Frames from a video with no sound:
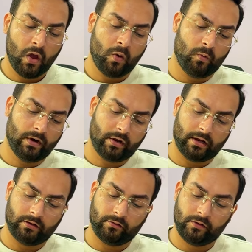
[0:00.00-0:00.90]
what you
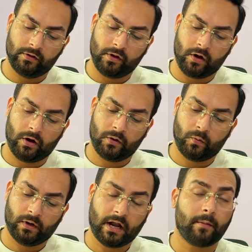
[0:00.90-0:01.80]
can do, or
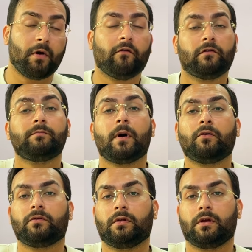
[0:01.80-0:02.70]
what type of
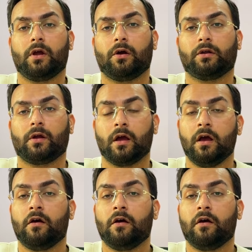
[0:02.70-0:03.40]
spouse you are going to have.